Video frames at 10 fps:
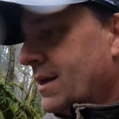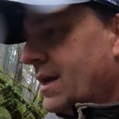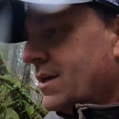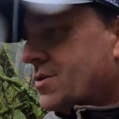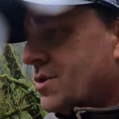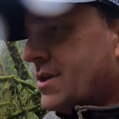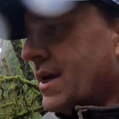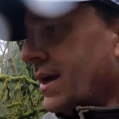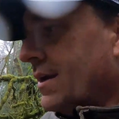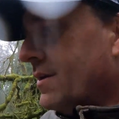
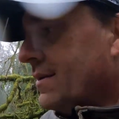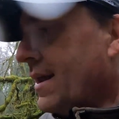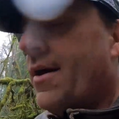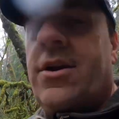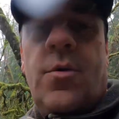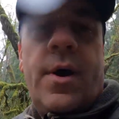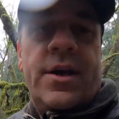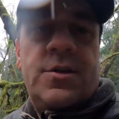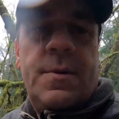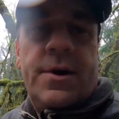Interesting. Now I know why
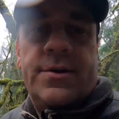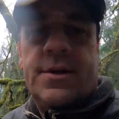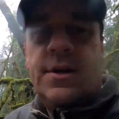it smells.